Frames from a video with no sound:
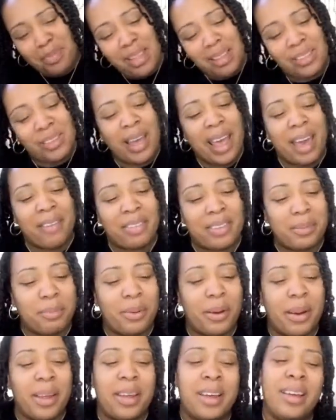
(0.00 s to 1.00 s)
So after the
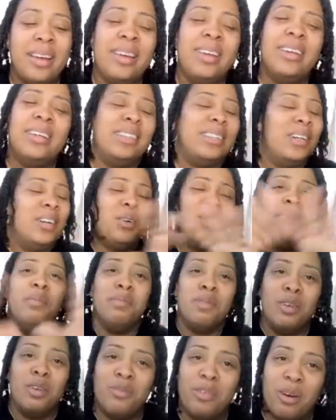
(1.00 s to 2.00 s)
break, we
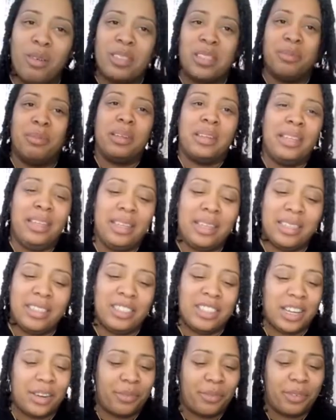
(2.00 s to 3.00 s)
move on to Malik and
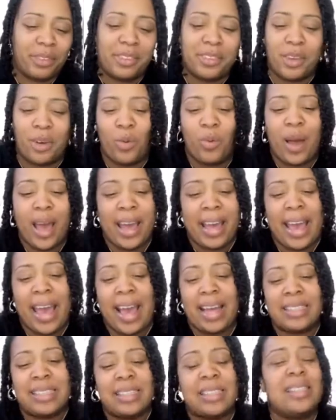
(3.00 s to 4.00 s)
Jeffrey's old whack
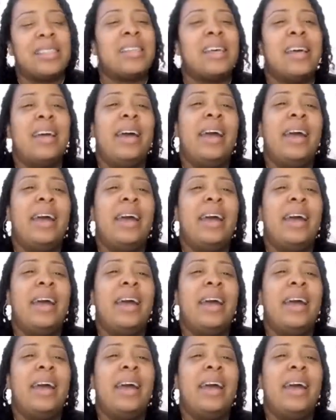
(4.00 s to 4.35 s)
asses,